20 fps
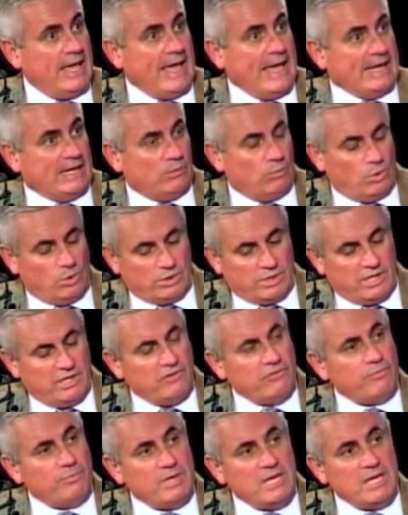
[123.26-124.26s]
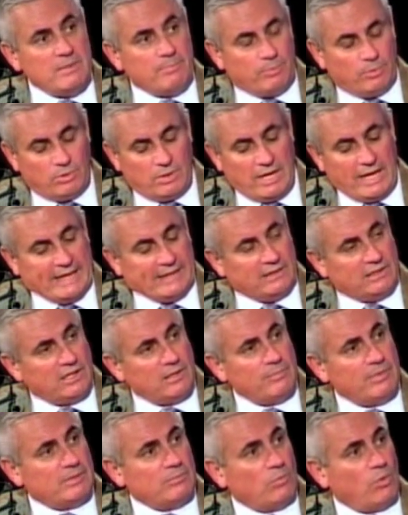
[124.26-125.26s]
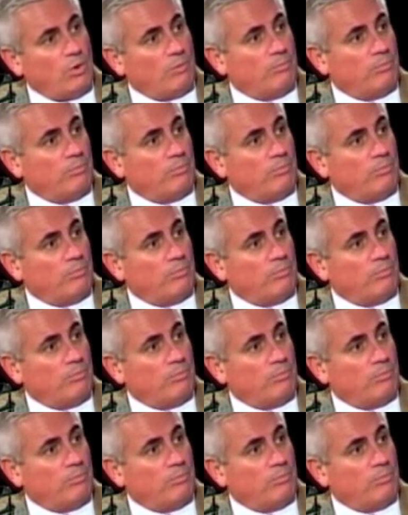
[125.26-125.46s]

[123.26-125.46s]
and it will give people a little bit more